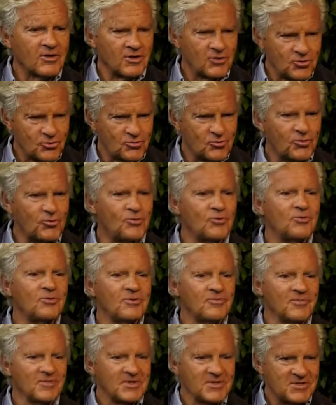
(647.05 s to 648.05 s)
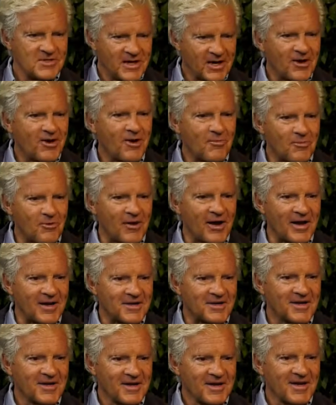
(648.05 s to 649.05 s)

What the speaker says: a true Sag Harborite.